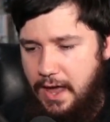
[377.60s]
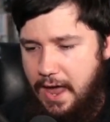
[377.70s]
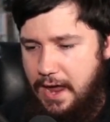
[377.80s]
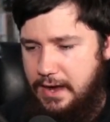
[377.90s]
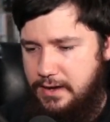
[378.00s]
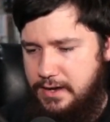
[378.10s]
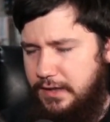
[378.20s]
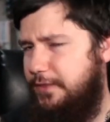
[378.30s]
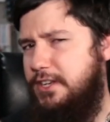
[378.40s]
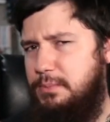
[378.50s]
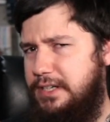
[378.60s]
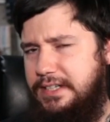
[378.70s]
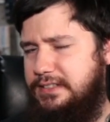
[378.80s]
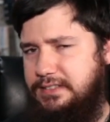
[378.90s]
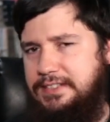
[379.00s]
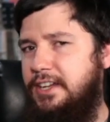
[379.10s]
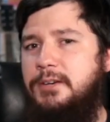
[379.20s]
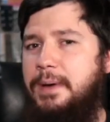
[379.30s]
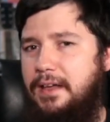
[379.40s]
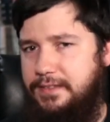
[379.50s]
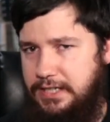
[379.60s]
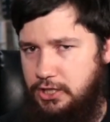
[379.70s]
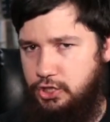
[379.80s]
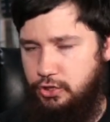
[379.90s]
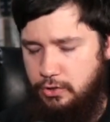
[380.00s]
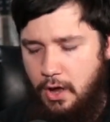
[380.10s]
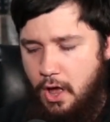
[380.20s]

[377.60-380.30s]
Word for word: and nothing really gets done about the issue.